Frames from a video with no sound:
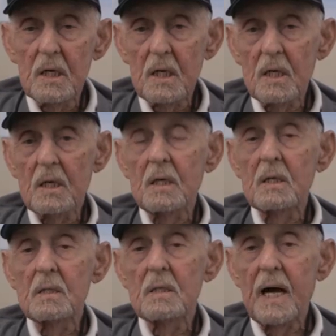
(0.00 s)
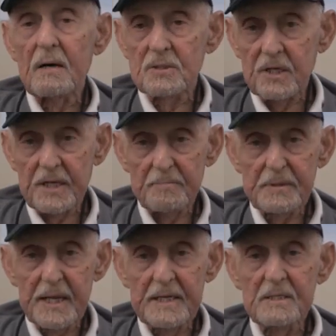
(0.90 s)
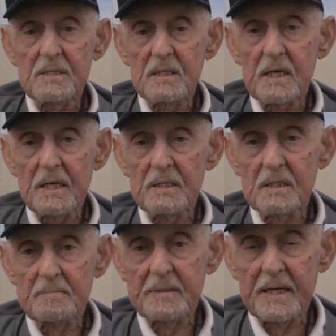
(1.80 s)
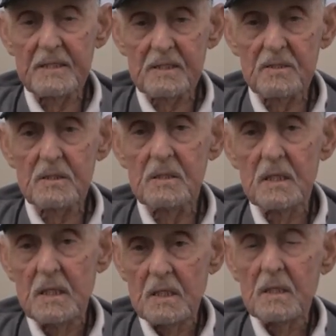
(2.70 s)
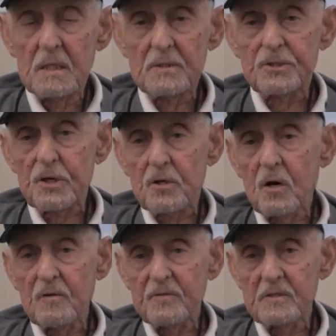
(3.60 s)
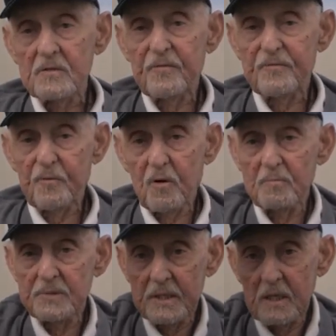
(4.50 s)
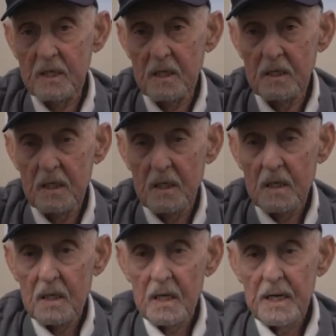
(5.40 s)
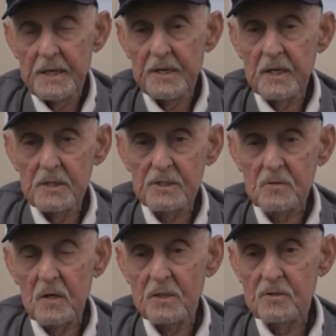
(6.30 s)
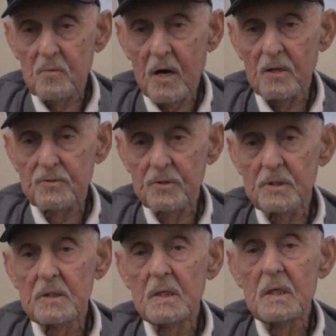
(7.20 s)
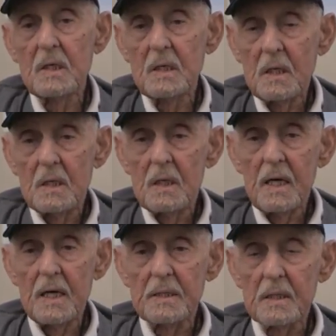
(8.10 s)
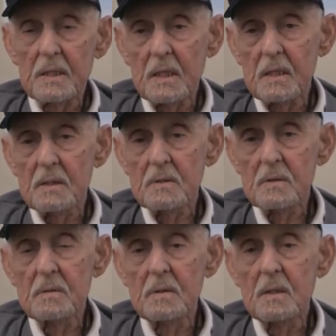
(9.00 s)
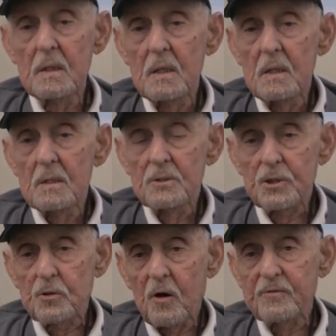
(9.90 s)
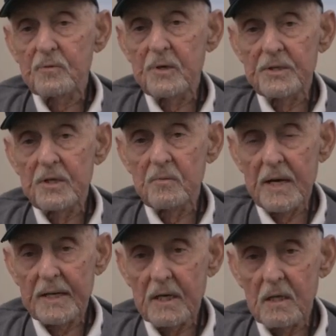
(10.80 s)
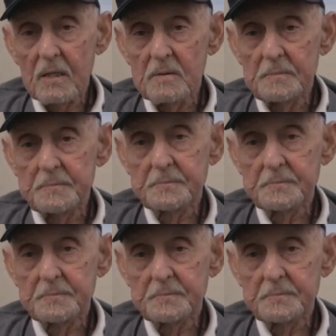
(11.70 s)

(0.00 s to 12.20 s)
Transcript: uh, out to their planes and got into the planes and, and took off and formed uh, a, a, a, a squadron. And uh, took off to where they had to go.